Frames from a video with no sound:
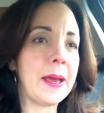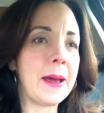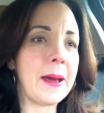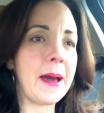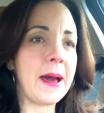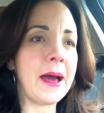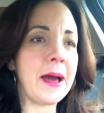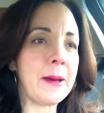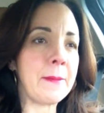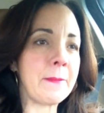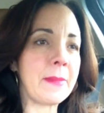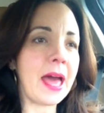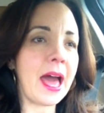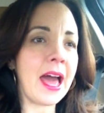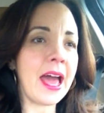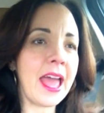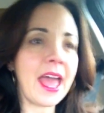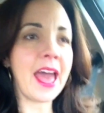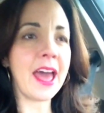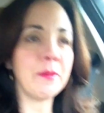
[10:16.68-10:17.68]

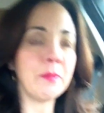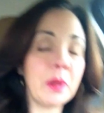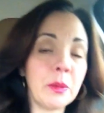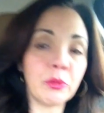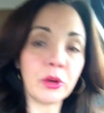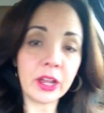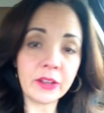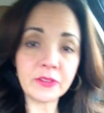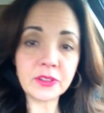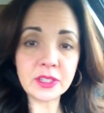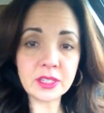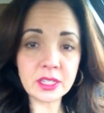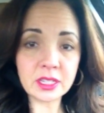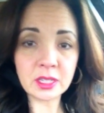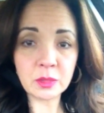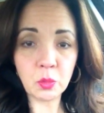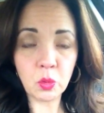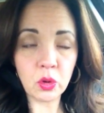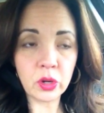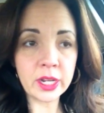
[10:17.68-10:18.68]
I had my breakfast
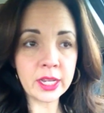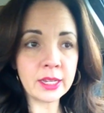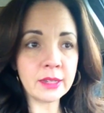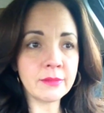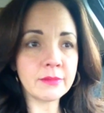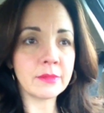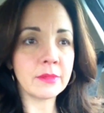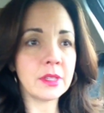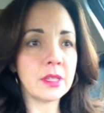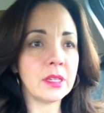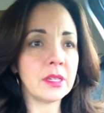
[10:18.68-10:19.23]
this morning.